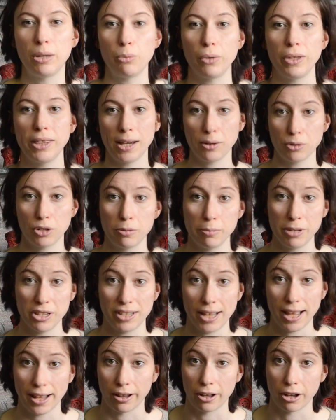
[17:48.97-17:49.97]
without a
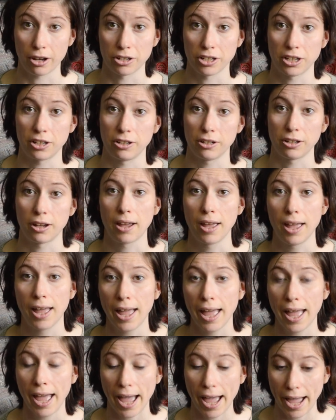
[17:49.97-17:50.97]
Miss Lan cardigan.
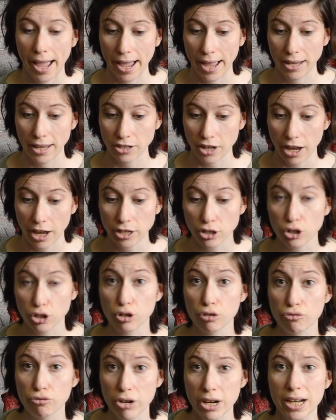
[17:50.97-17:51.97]
And I
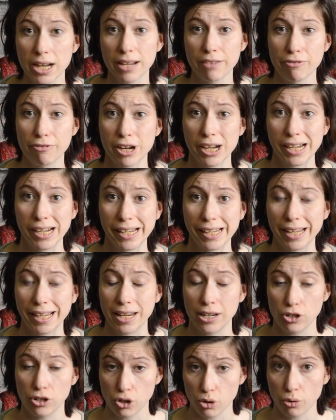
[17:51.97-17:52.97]
do really, really
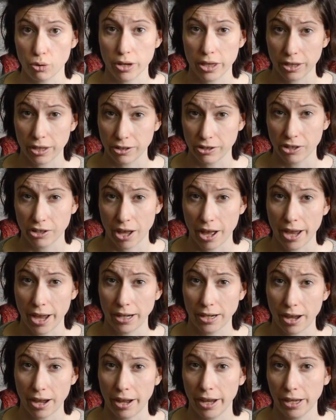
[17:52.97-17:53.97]
enjoy the
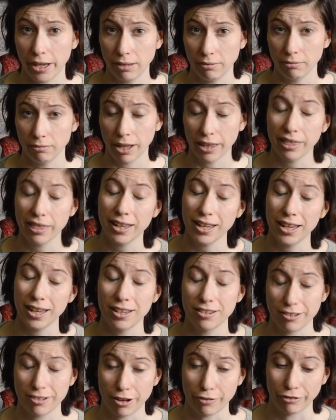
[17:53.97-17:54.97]
design. I think
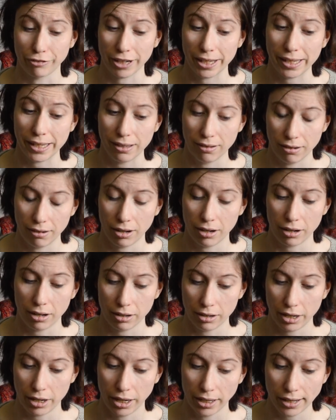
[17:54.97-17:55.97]
it's lovely.
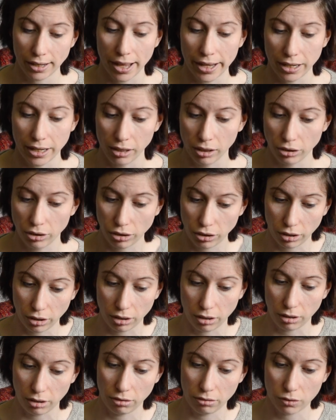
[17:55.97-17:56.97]
I like
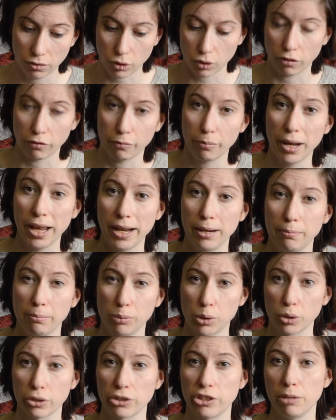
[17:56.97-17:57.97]
the sort of plain
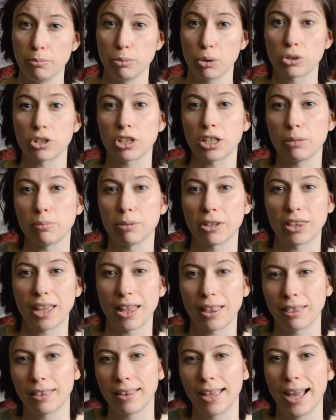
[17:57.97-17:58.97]
boxy body, but
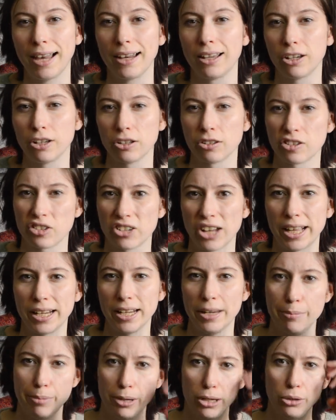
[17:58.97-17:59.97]
then elegant,
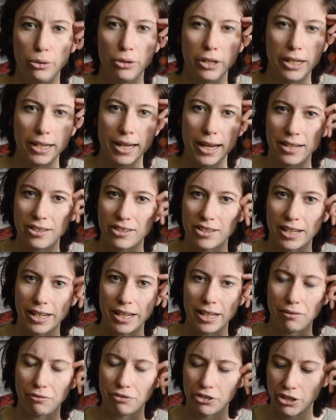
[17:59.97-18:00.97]
slightly balloony lace
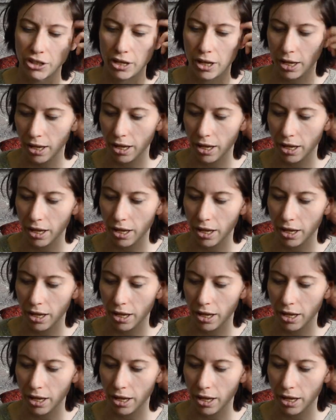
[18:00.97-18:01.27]
sleeves.